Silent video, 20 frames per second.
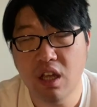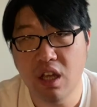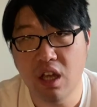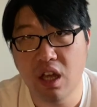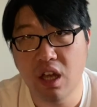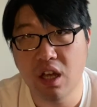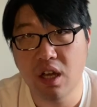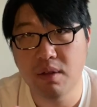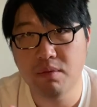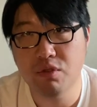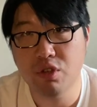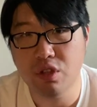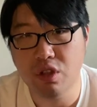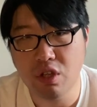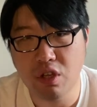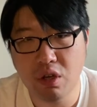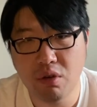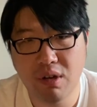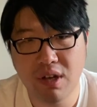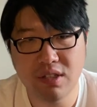um, to the
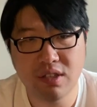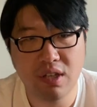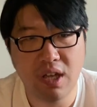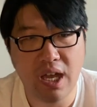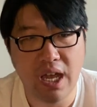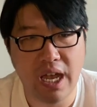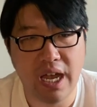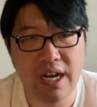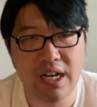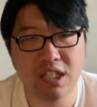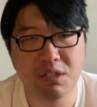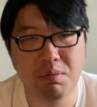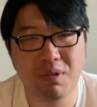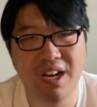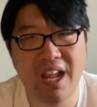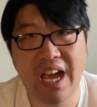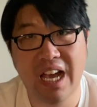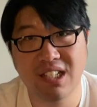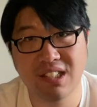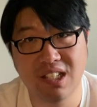US and it's
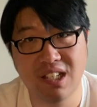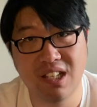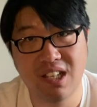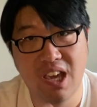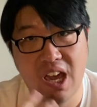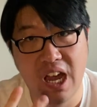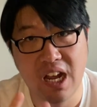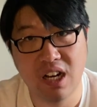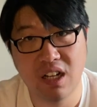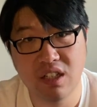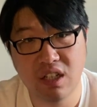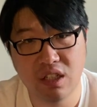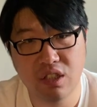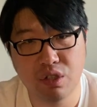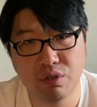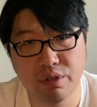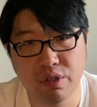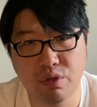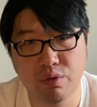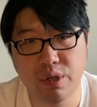been asking Canada
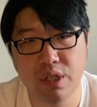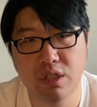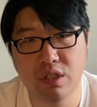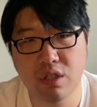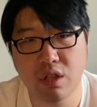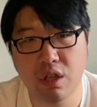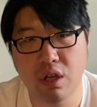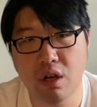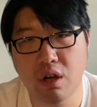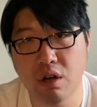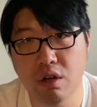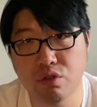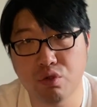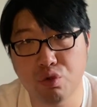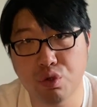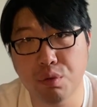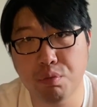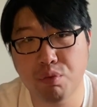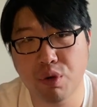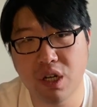to increase their
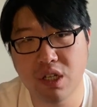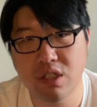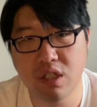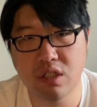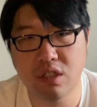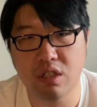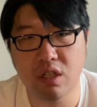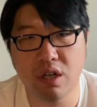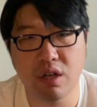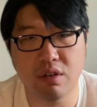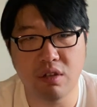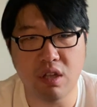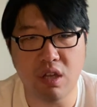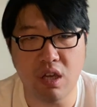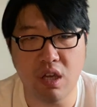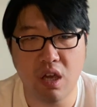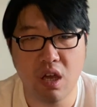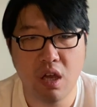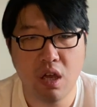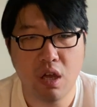troop presence near
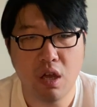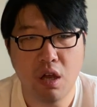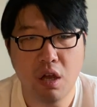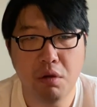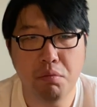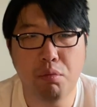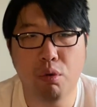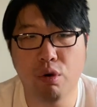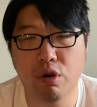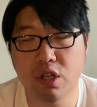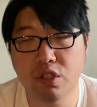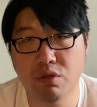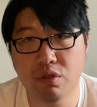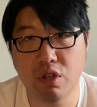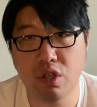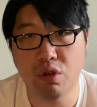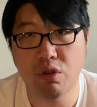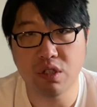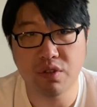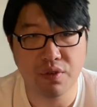the borders with
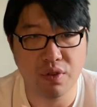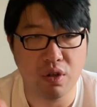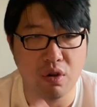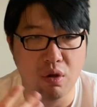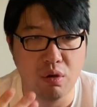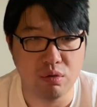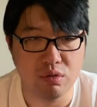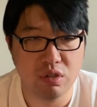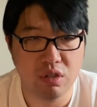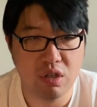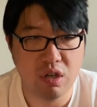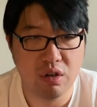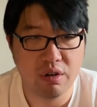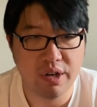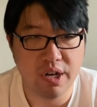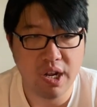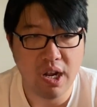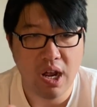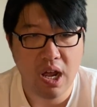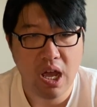the US for their own
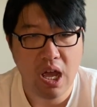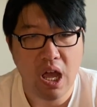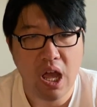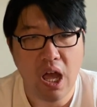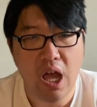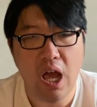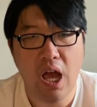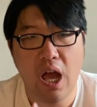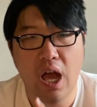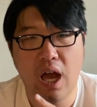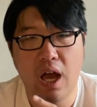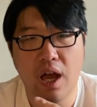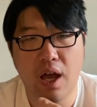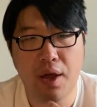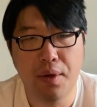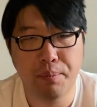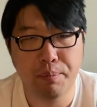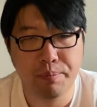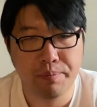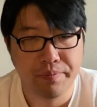security.
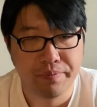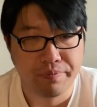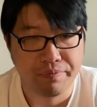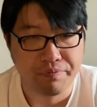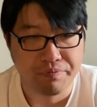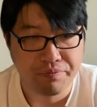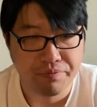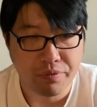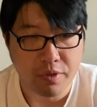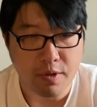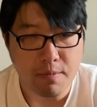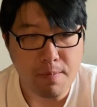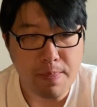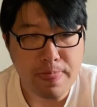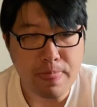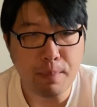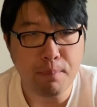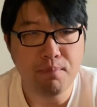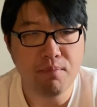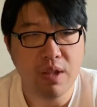Um,
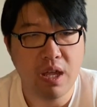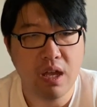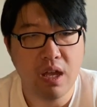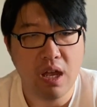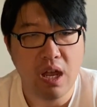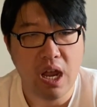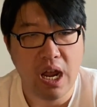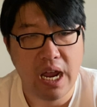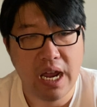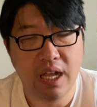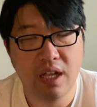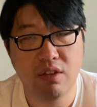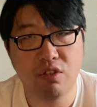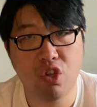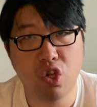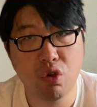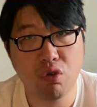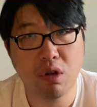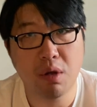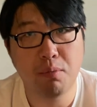and
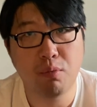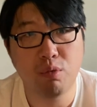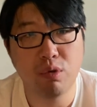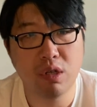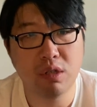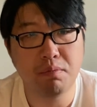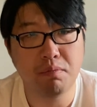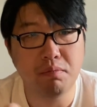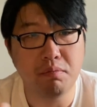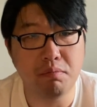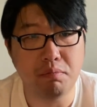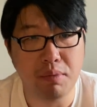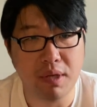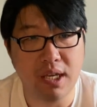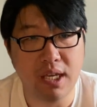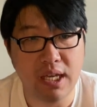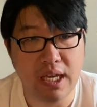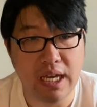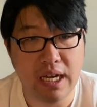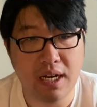Europe would
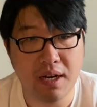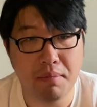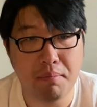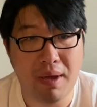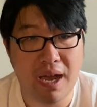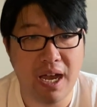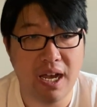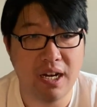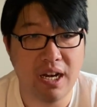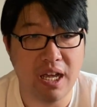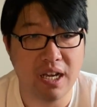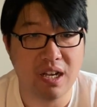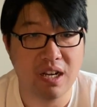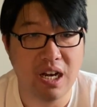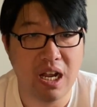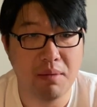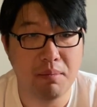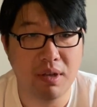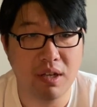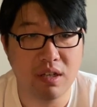be in a bad
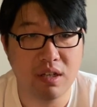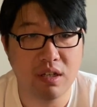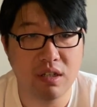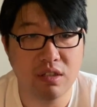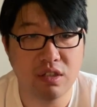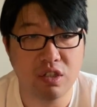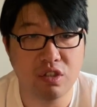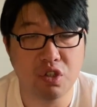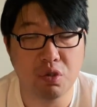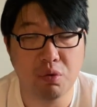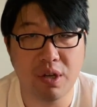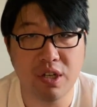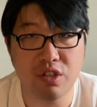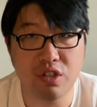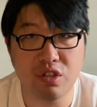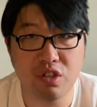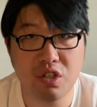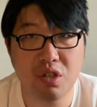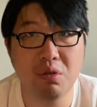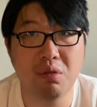economic
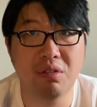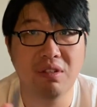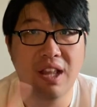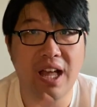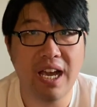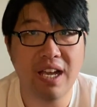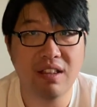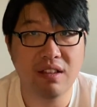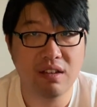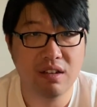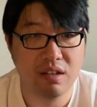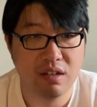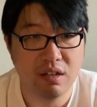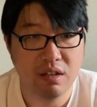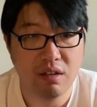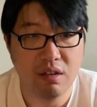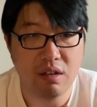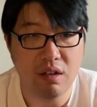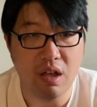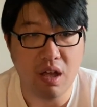situation too, like
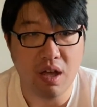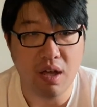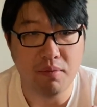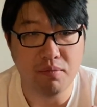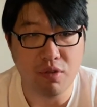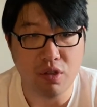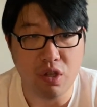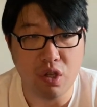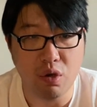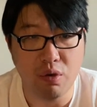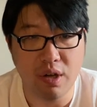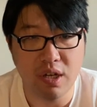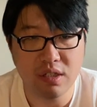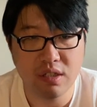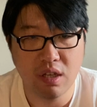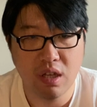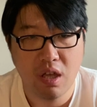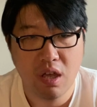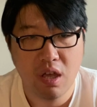um, the US,